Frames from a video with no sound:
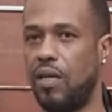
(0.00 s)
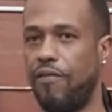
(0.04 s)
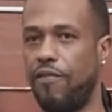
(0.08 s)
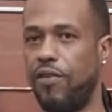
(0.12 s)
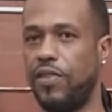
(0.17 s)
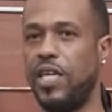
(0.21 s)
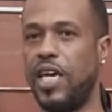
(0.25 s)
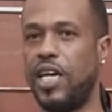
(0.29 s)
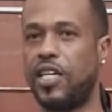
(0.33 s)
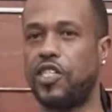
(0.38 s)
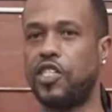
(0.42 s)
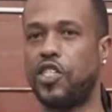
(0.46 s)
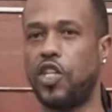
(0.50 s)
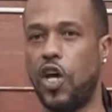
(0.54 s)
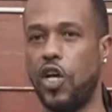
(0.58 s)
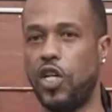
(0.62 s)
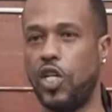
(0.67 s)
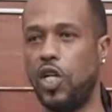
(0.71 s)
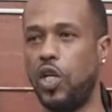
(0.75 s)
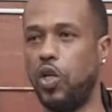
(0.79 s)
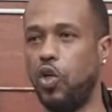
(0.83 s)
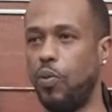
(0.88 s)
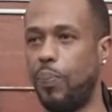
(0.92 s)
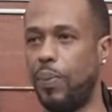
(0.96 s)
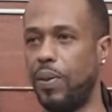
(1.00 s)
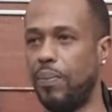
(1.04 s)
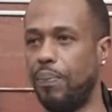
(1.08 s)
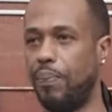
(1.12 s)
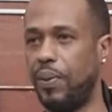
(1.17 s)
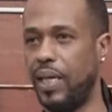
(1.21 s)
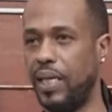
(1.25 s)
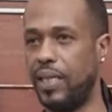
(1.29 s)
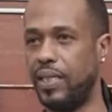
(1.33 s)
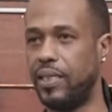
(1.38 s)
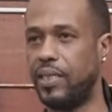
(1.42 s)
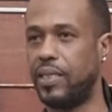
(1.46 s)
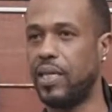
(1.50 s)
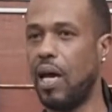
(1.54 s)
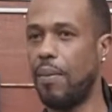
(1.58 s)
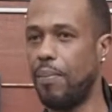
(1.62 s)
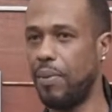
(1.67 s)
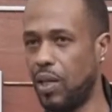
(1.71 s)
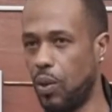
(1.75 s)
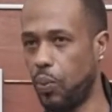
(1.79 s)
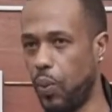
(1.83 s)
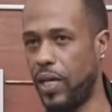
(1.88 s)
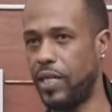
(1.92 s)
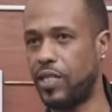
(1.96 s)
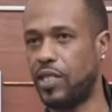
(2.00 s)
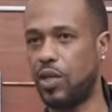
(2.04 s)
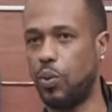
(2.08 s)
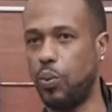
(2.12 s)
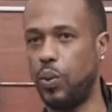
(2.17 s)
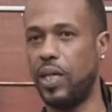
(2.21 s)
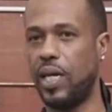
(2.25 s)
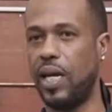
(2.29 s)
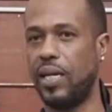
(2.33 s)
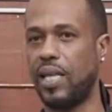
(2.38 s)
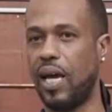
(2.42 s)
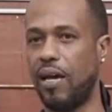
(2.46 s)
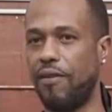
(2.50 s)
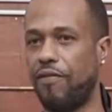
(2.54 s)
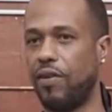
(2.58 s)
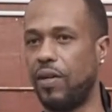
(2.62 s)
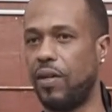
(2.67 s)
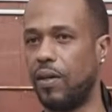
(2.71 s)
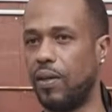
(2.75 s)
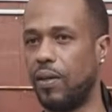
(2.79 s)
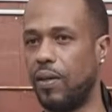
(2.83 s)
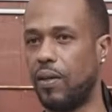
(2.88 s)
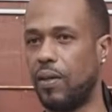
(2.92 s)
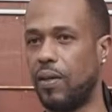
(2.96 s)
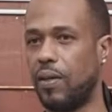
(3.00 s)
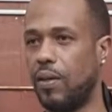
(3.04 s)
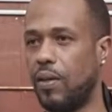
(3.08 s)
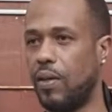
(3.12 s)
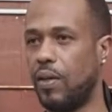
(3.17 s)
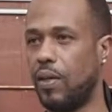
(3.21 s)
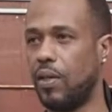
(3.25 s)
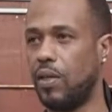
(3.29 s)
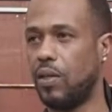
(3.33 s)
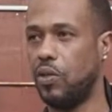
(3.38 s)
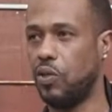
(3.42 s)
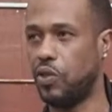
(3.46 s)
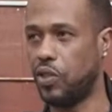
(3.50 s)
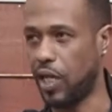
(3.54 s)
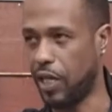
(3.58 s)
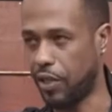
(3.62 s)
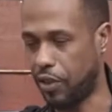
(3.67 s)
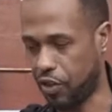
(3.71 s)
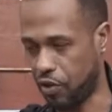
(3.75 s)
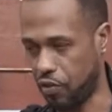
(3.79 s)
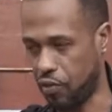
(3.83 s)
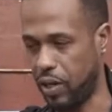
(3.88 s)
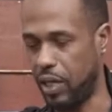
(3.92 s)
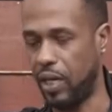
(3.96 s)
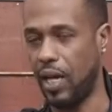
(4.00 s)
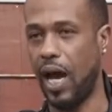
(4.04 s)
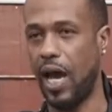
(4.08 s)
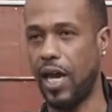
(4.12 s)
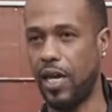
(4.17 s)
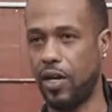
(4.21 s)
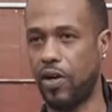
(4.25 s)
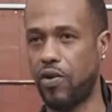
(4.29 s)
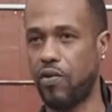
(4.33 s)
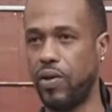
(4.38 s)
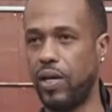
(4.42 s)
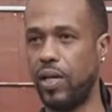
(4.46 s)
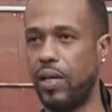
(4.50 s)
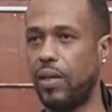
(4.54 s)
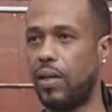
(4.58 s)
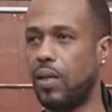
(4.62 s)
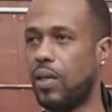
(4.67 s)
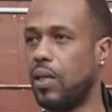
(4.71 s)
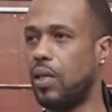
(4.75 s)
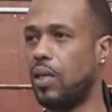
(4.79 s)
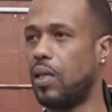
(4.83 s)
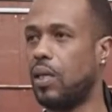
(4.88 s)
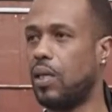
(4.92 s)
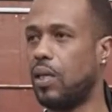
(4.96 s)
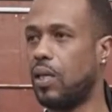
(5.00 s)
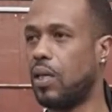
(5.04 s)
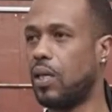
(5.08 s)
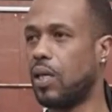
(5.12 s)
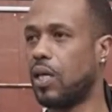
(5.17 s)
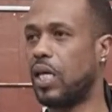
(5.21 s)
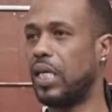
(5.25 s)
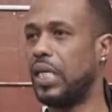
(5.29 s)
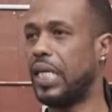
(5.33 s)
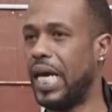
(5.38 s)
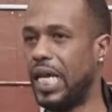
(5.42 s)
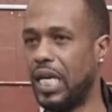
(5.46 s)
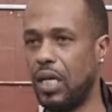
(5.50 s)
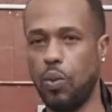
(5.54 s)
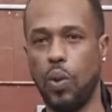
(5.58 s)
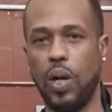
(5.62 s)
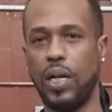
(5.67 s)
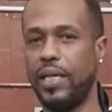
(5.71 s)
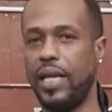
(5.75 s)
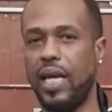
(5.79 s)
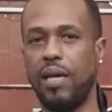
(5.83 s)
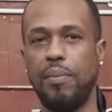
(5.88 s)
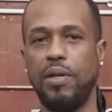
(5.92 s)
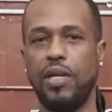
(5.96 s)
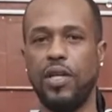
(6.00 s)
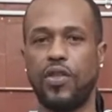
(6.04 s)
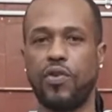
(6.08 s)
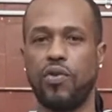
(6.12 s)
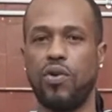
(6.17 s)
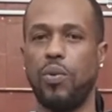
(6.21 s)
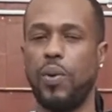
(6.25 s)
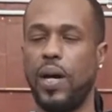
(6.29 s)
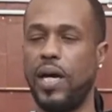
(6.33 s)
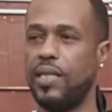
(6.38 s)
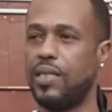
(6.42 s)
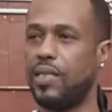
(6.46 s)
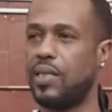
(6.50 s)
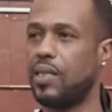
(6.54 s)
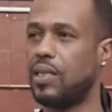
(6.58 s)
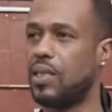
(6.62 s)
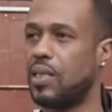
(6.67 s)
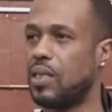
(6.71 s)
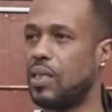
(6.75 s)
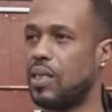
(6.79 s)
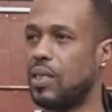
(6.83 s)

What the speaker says: For the external loop impedance. How many ways can we get that figure? You said 3. I agree. Can anyone name me the 3 ways?